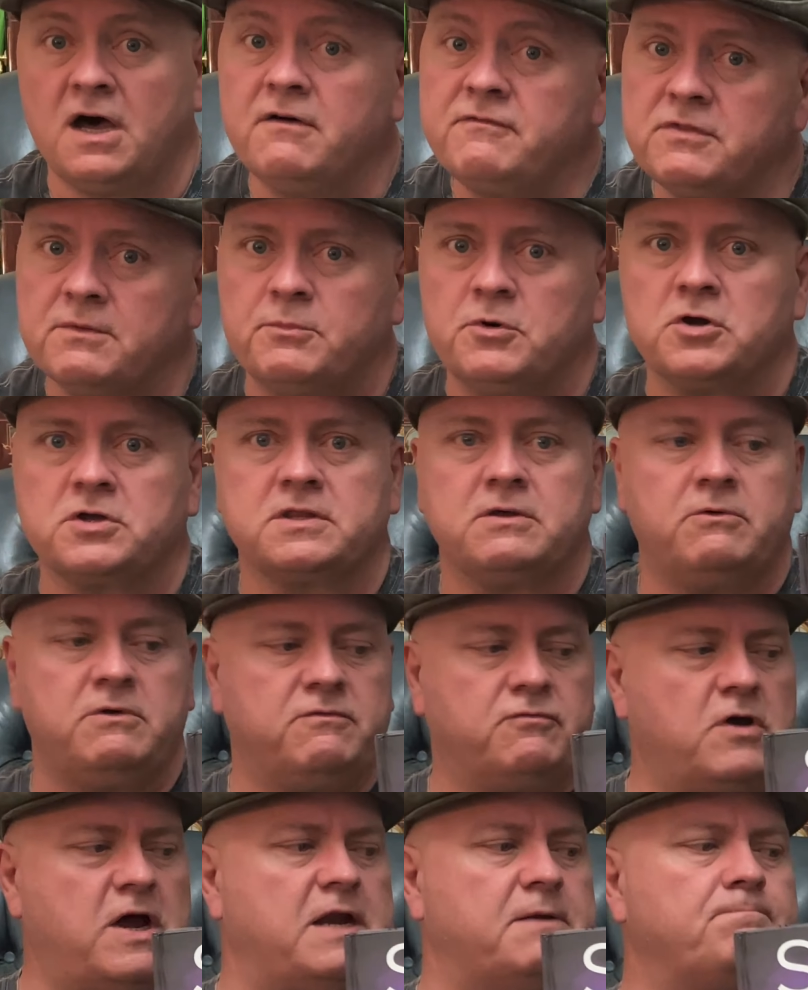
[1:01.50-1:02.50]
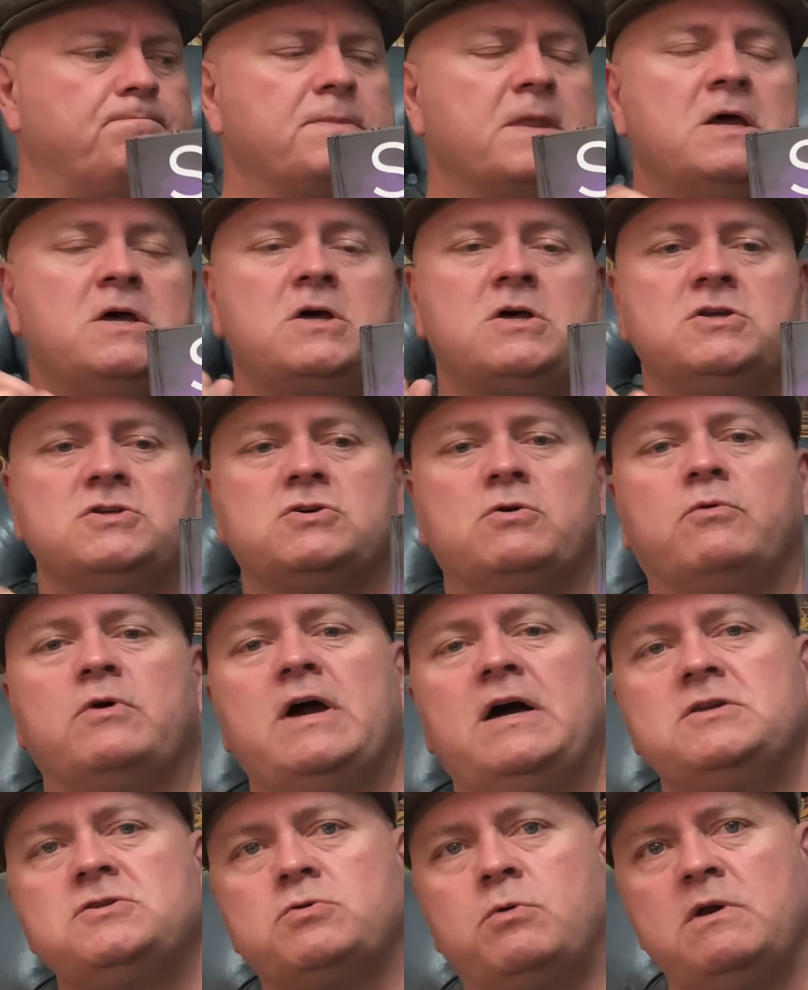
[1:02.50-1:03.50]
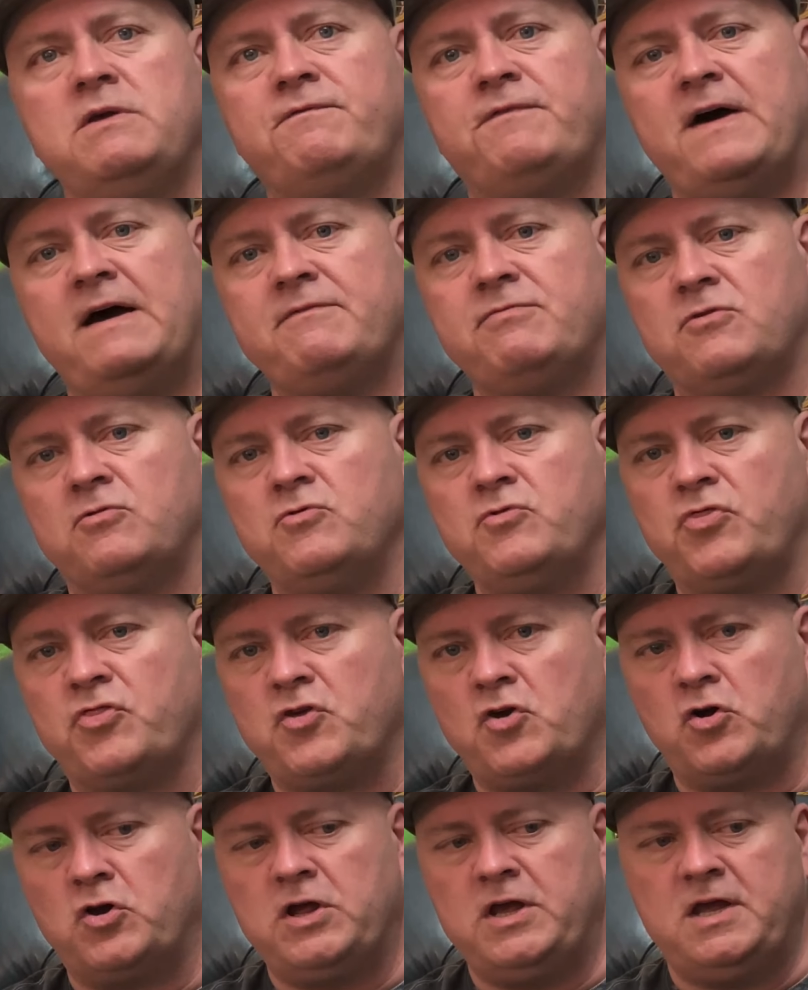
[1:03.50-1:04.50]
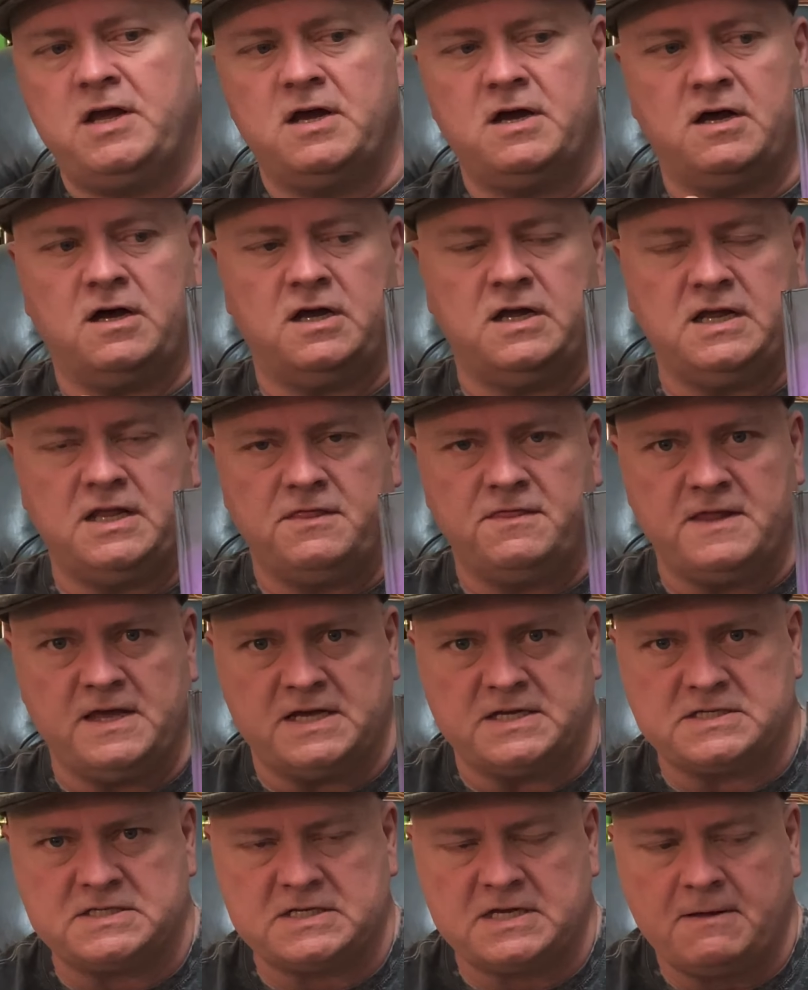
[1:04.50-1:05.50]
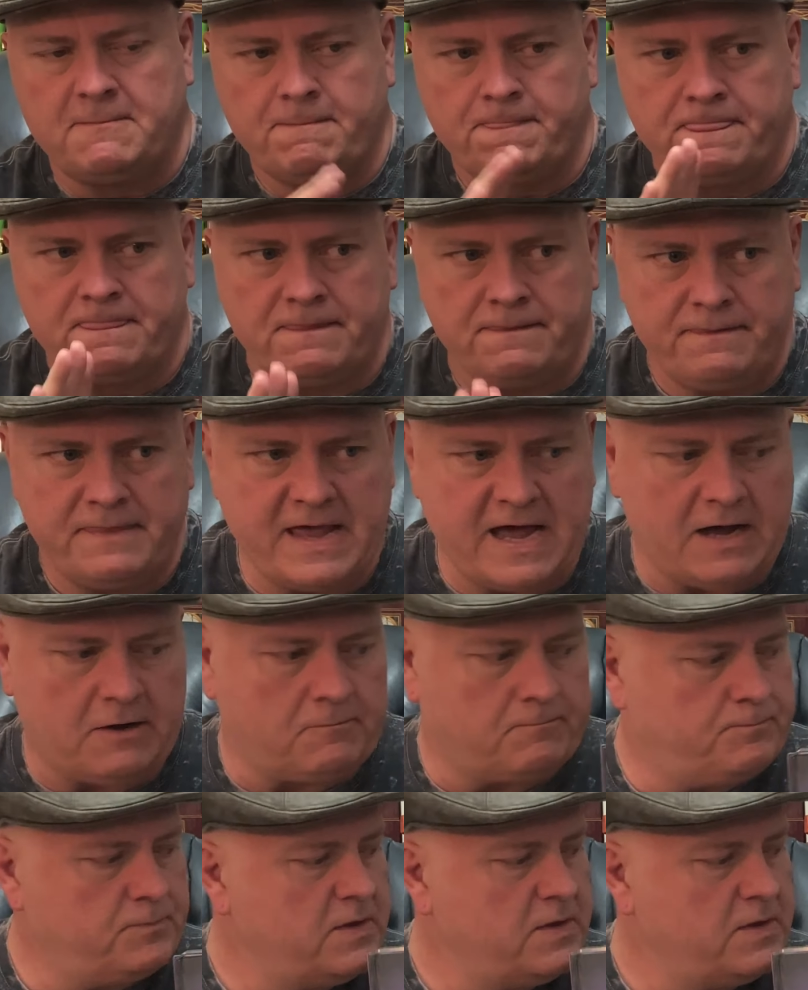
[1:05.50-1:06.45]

of the book that we've read. So we're on 25 through 30 in this. Now,